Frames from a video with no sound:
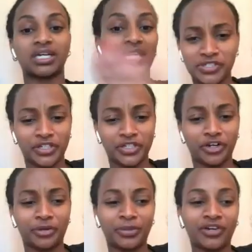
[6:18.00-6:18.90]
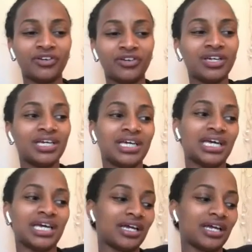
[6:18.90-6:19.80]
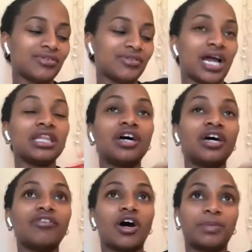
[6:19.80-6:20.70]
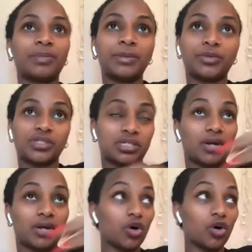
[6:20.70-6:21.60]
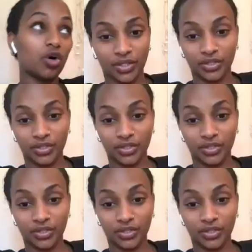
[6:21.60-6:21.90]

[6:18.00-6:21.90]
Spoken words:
I was like, I love our people because in our homes we honor the hell out of one another.